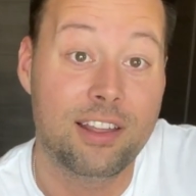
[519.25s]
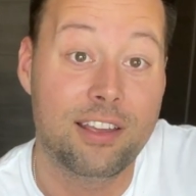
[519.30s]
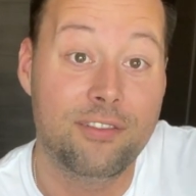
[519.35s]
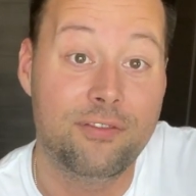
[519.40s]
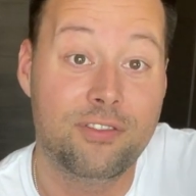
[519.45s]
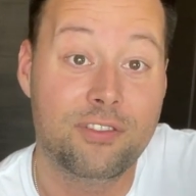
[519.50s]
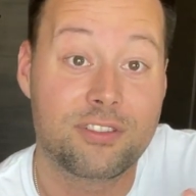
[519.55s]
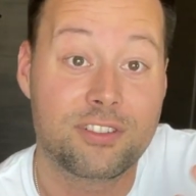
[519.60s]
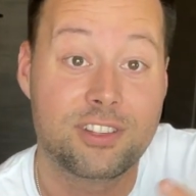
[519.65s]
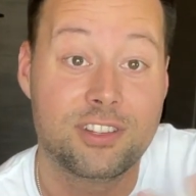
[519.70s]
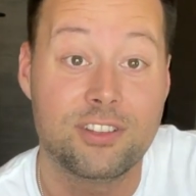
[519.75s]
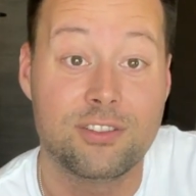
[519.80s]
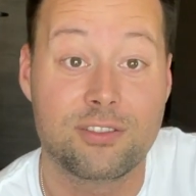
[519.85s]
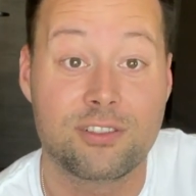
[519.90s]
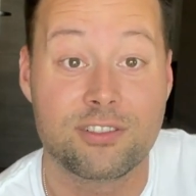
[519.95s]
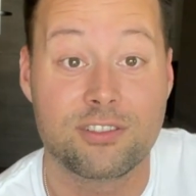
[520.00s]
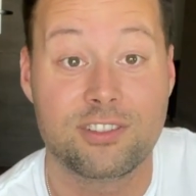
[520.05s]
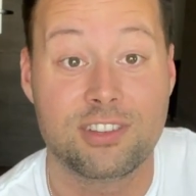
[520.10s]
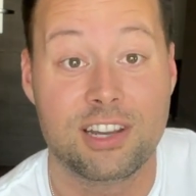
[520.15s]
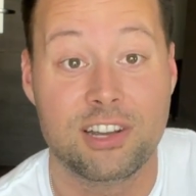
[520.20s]
If you're still
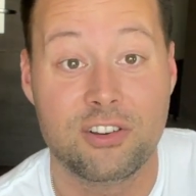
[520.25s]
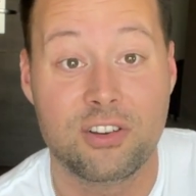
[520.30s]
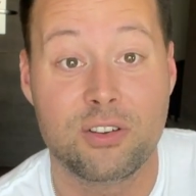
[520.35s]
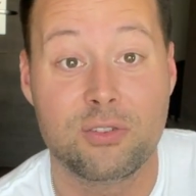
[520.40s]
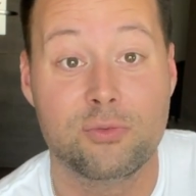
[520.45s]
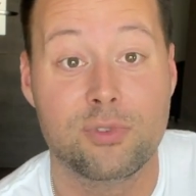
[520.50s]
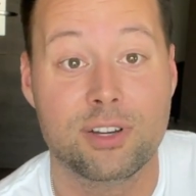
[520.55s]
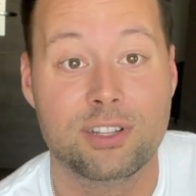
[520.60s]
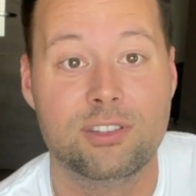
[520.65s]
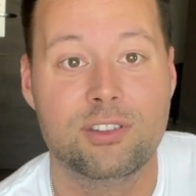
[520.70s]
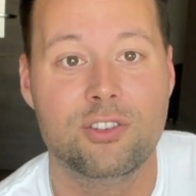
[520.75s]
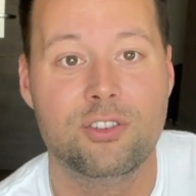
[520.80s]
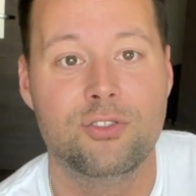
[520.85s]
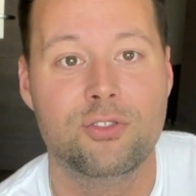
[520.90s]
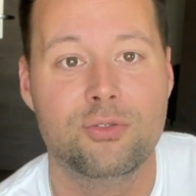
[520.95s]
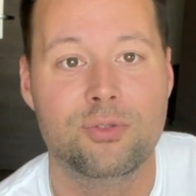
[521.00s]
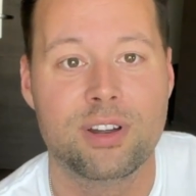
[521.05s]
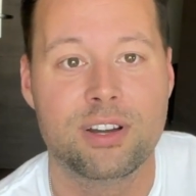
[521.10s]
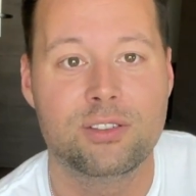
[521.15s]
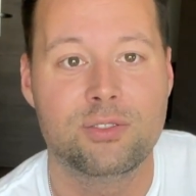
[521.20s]
considering what to do,
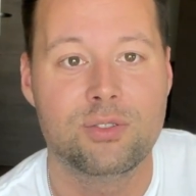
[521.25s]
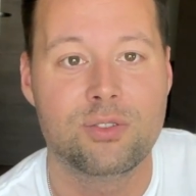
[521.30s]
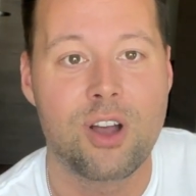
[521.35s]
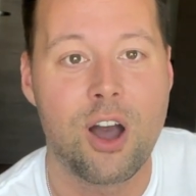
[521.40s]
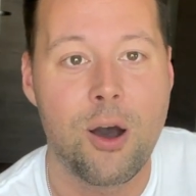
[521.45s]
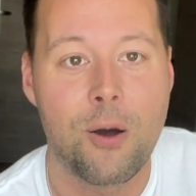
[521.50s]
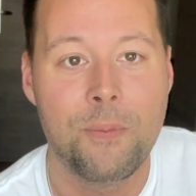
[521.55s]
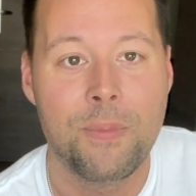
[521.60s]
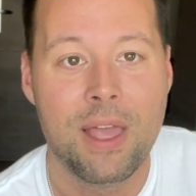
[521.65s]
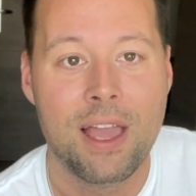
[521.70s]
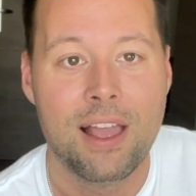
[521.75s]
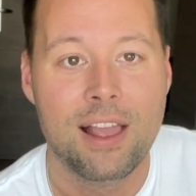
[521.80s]
where to go,